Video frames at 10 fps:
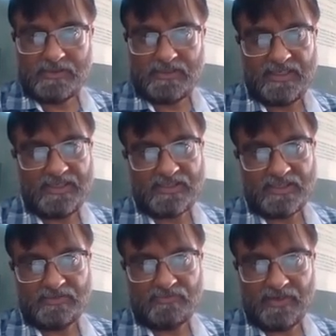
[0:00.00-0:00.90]
Taste
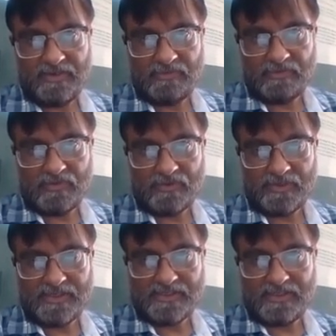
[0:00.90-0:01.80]
and flavor, for
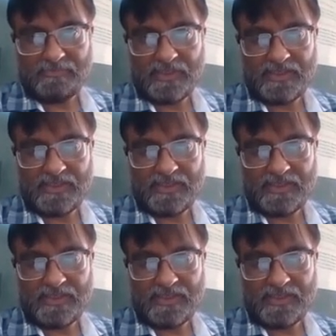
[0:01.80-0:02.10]
example,